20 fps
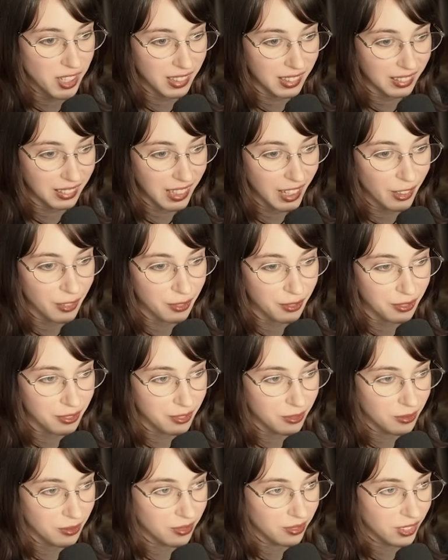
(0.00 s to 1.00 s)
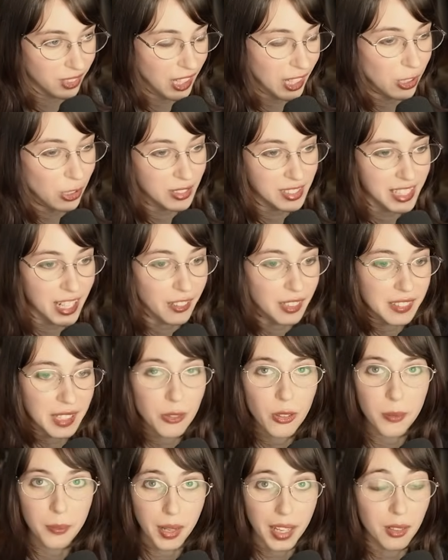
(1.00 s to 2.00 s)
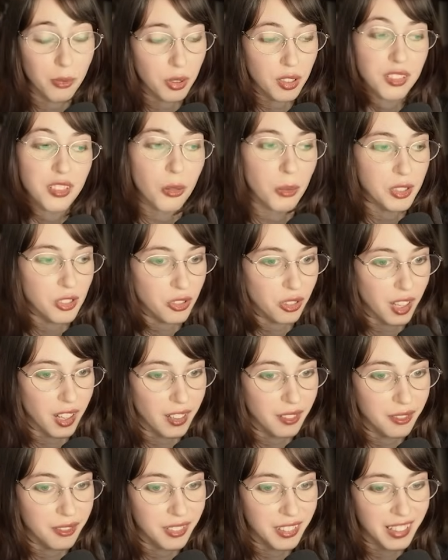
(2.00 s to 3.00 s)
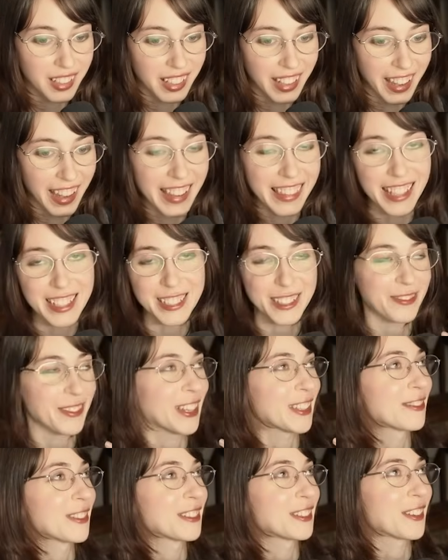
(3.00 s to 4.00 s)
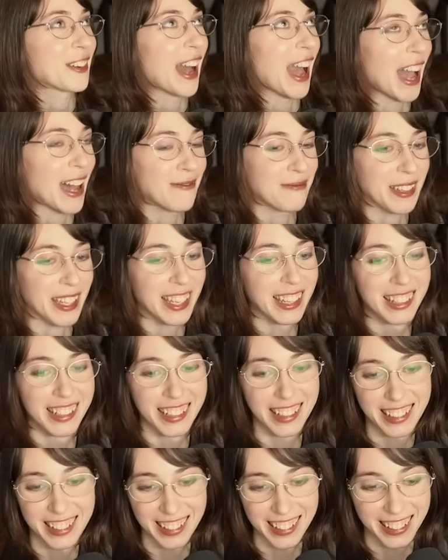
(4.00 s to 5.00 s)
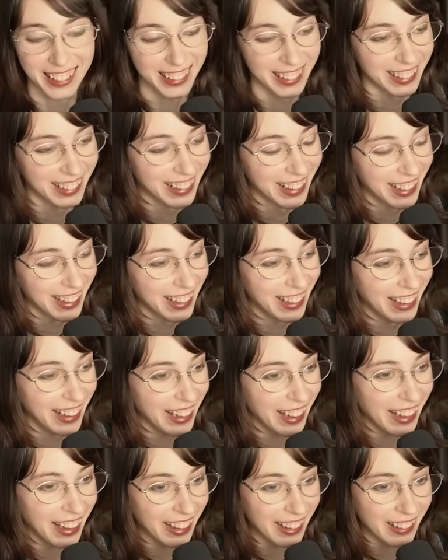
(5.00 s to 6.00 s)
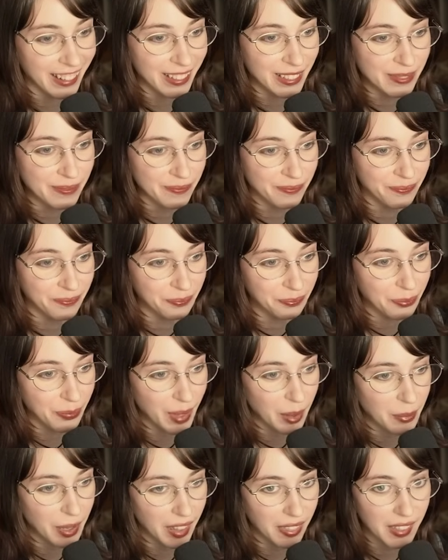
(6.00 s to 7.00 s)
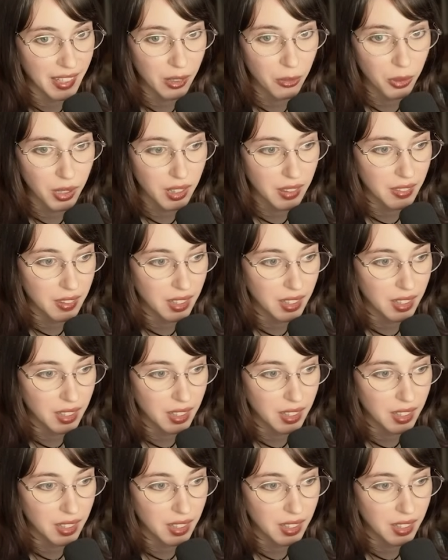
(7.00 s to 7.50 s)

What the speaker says: and love that you can tell that they were made with so much love, and that just makes me so happy. But I think one of